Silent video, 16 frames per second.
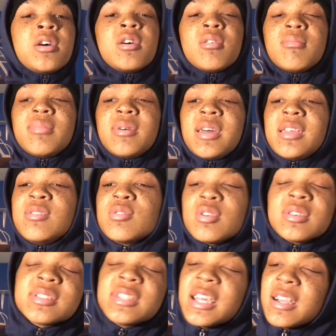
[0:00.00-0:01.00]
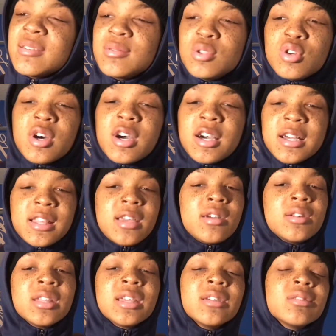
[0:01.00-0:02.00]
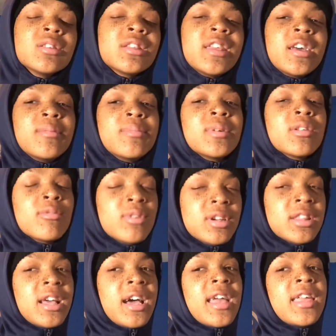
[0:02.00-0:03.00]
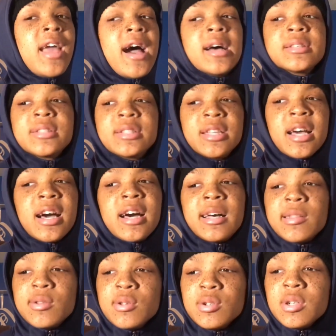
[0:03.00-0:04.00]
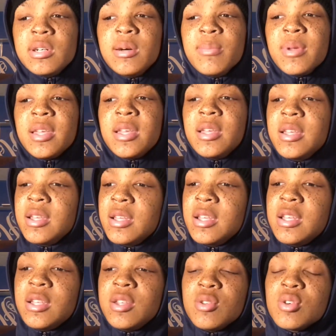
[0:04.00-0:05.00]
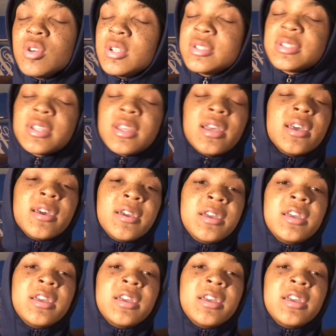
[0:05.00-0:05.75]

But you know what I'm saying, I can do all that on the internet, but in real life y'all see how I look. I mean, you know what I'm saying?